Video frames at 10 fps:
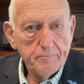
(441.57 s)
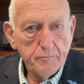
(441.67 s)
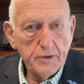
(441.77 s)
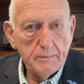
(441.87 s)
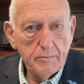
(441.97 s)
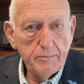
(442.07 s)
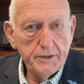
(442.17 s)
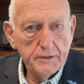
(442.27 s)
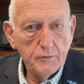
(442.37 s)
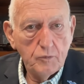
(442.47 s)

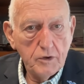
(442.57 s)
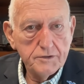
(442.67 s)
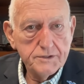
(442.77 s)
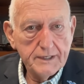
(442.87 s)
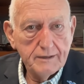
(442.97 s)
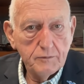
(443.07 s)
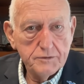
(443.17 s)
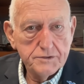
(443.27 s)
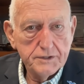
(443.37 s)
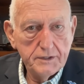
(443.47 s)
probably the ones that I would
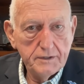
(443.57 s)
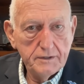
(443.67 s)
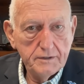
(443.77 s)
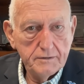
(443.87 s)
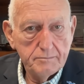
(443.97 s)
see